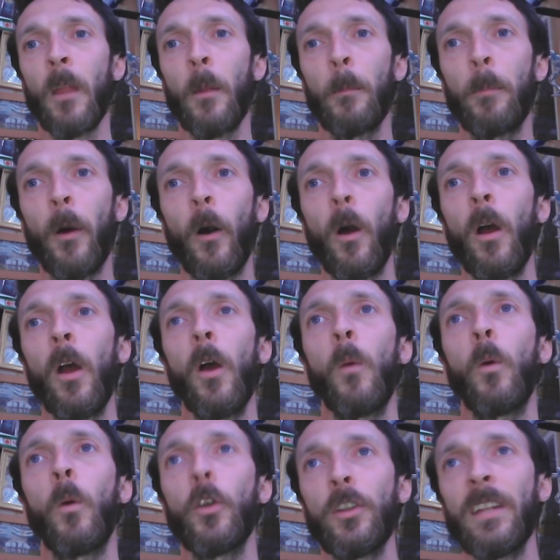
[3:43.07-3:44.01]
But
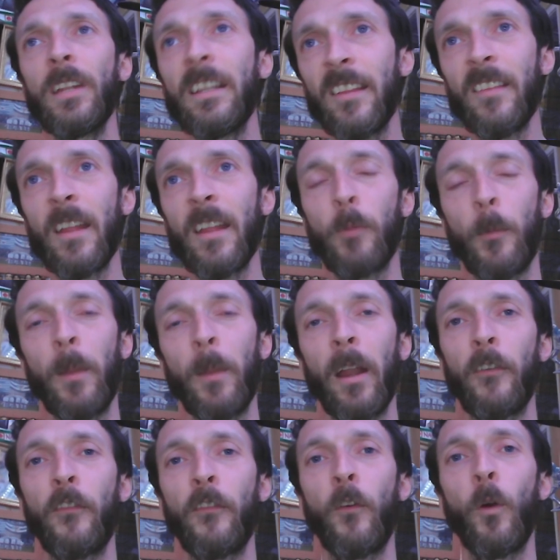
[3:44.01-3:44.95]
what you need to then
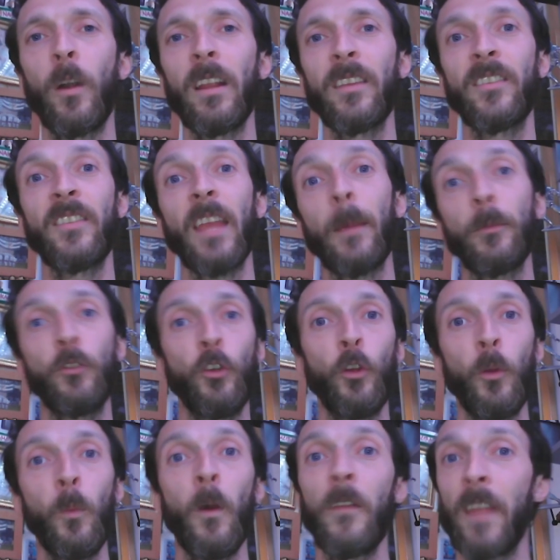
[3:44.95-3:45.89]
prepare for is step
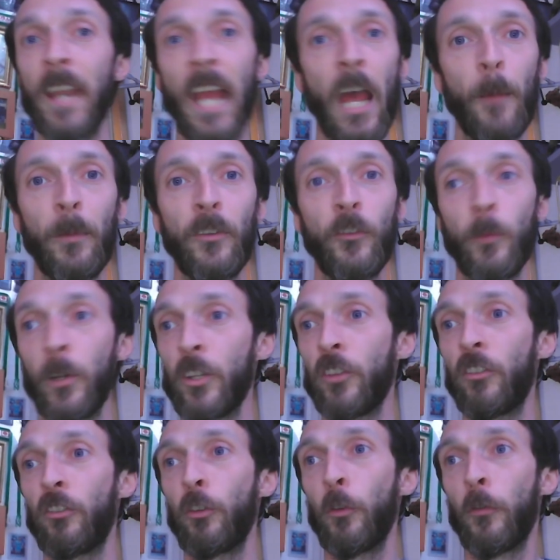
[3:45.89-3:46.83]
2. What then happens
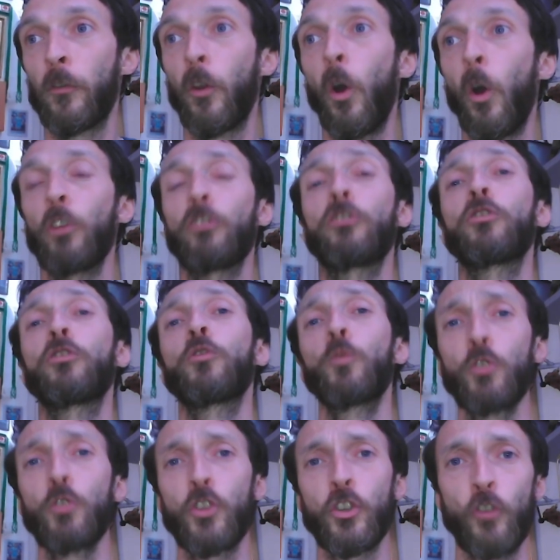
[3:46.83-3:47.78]
once you've got
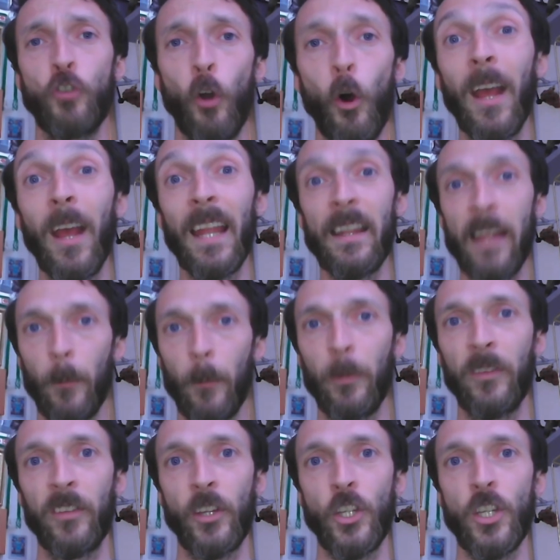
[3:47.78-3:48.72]
so strong in that
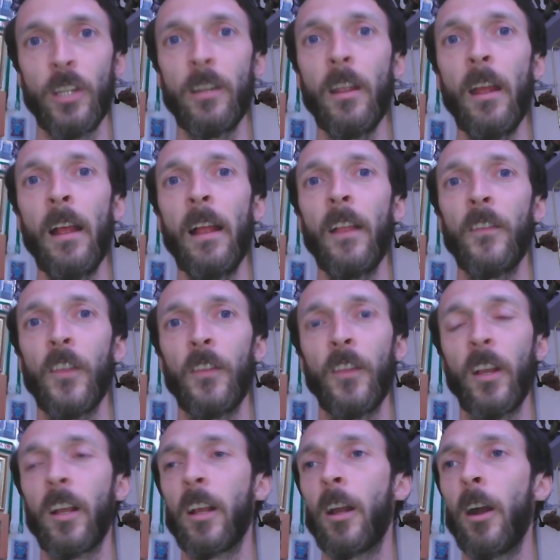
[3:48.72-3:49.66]
position that
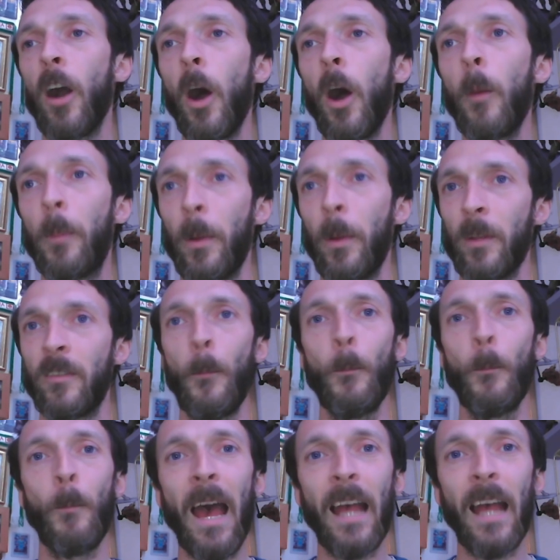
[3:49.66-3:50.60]
the club
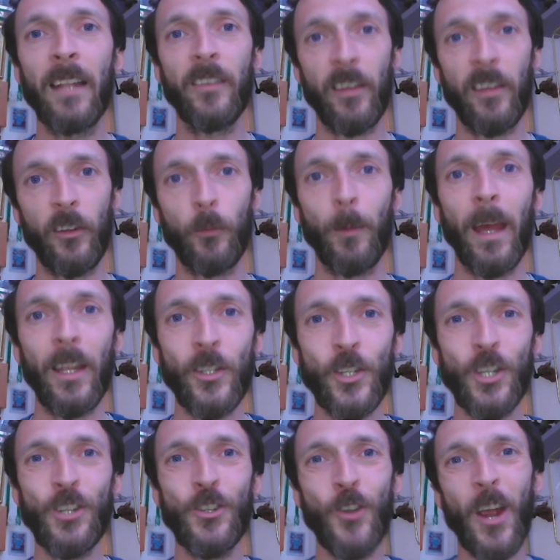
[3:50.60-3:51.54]
demands
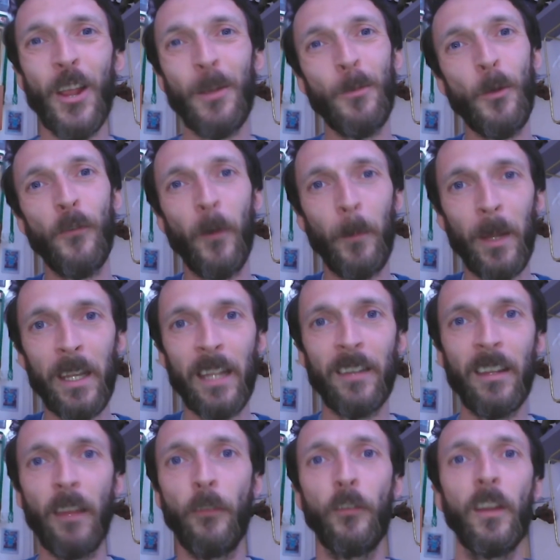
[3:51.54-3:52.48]
expansion, you either move up into
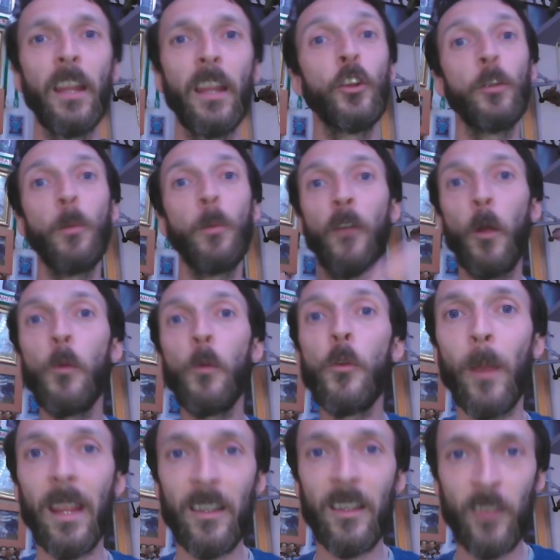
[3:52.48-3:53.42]
D3 or you move out the
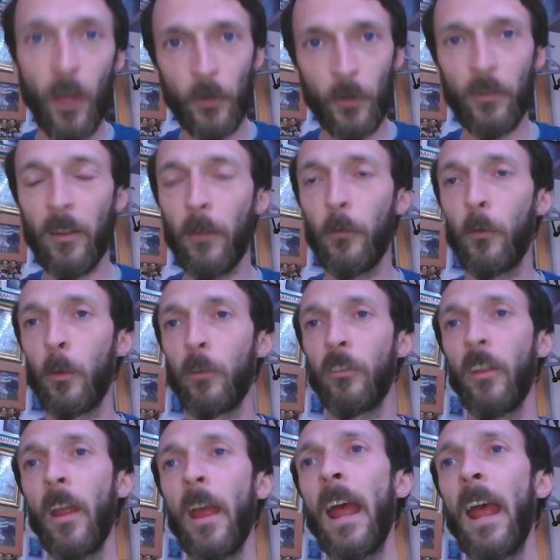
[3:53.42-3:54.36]
way into other D4s,
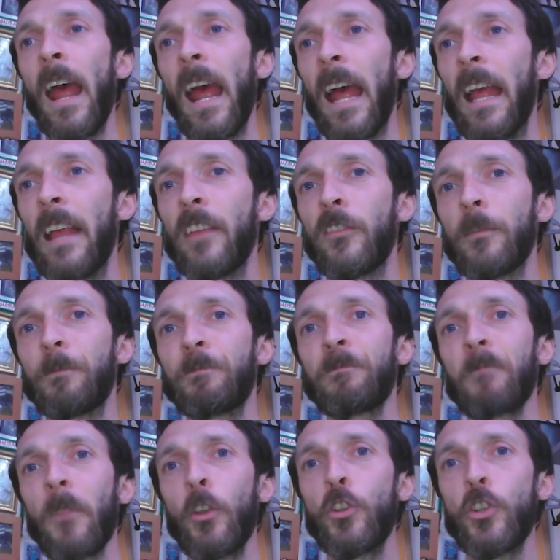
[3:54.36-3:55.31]
is
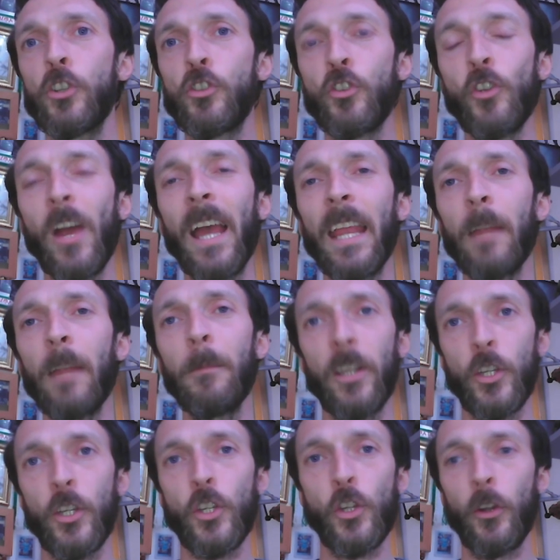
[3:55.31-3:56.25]
you should try and
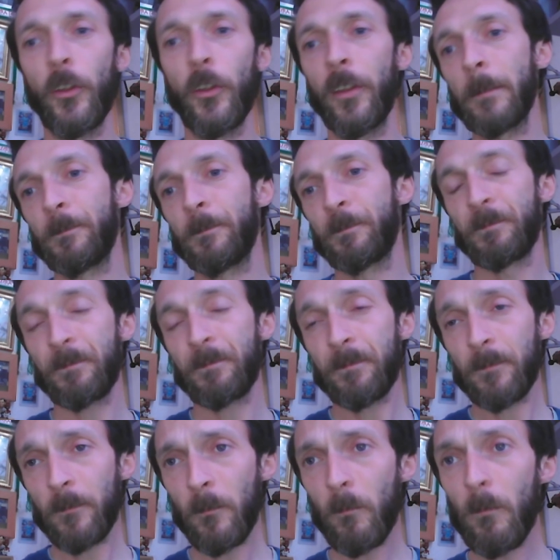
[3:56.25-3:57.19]
make sure that
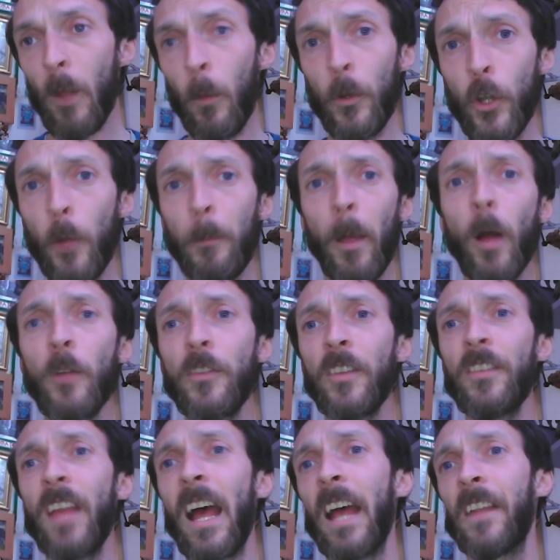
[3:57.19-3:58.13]
when you're
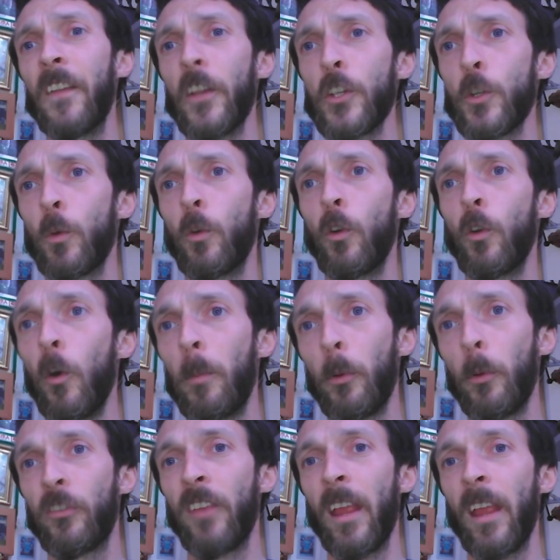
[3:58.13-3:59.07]
building that initial global
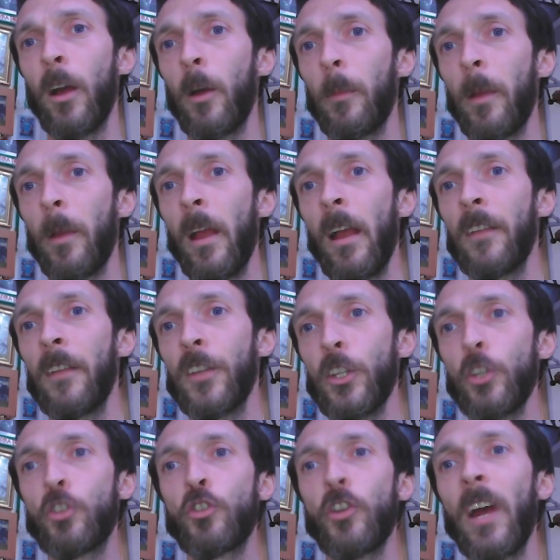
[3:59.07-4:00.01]
setup, that you
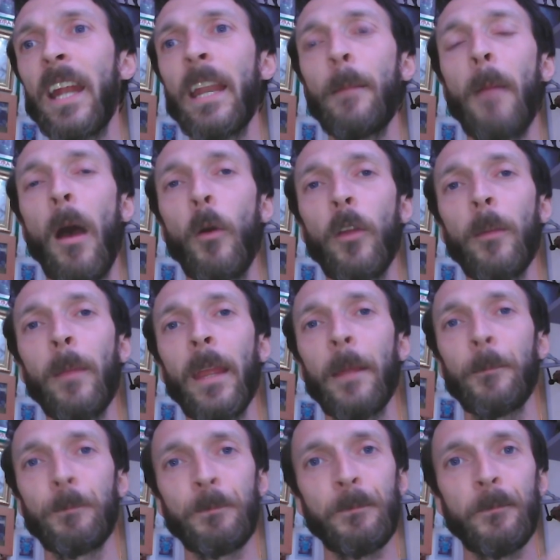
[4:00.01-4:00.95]
try amalgamate
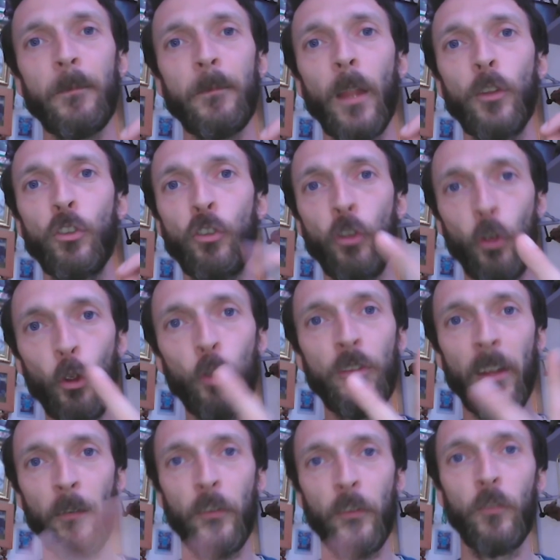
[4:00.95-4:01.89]
2
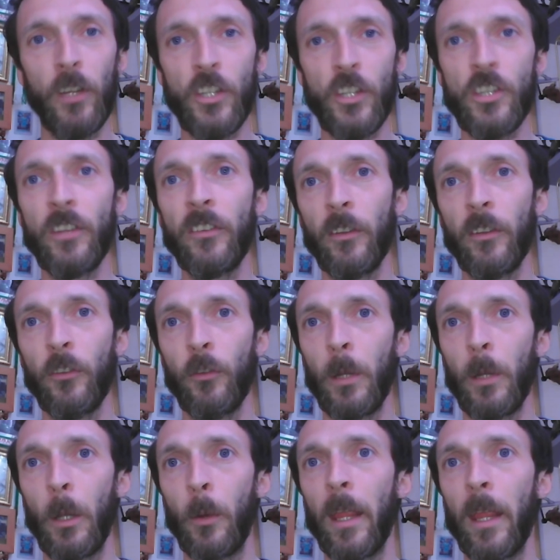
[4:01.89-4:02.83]
different regions into
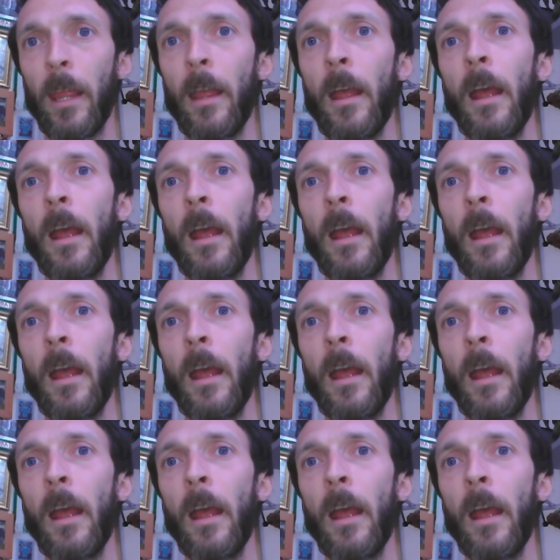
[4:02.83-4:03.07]
it, okay?